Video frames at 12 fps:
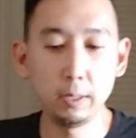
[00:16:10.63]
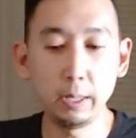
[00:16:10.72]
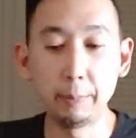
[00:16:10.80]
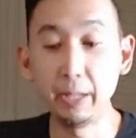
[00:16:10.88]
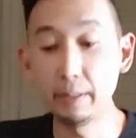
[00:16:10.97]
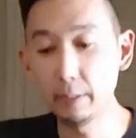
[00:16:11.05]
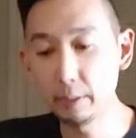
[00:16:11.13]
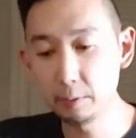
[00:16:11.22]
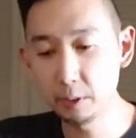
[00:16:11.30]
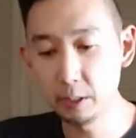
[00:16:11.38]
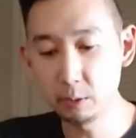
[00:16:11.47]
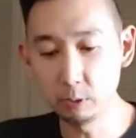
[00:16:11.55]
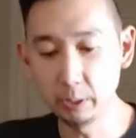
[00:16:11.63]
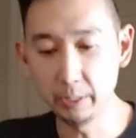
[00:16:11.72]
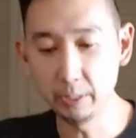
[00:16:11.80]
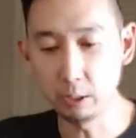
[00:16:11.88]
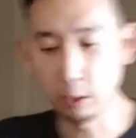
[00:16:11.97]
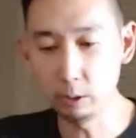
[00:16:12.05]
I mean, I think if you're going to run
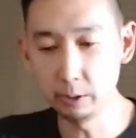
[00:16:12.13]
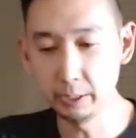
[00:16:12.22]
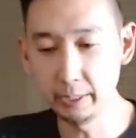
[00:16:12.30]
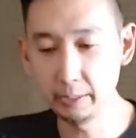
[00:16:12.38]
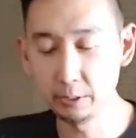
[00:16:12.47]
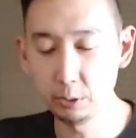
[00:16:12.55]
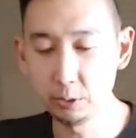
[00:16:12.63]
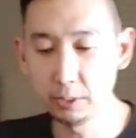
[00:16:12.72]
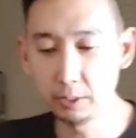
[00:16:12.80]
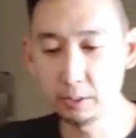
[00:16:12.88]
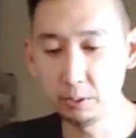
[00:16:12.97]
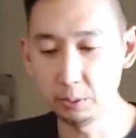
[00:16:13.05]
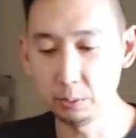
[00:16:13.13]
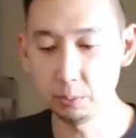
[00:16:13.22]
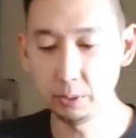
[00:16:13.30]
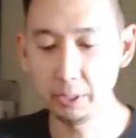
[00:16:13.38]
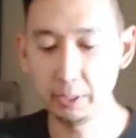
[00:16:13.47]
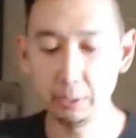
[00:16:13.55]
it all day and use it to
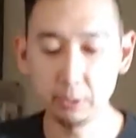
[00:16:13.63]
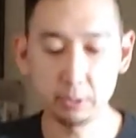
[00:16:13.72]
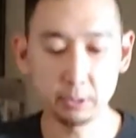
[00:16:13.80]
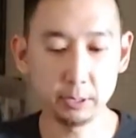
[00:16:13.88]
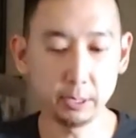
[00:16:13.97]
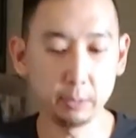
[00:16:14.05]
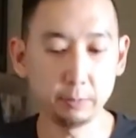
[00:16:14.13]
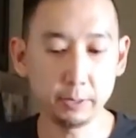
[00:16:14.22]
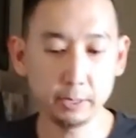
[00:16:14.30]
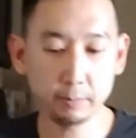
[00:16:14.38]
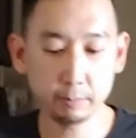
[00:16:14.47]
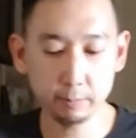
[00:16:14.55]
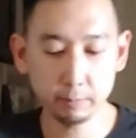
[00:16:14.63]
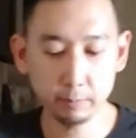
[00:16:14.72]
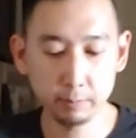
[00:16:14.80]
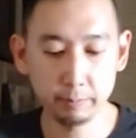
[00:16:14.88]
heat yourself up,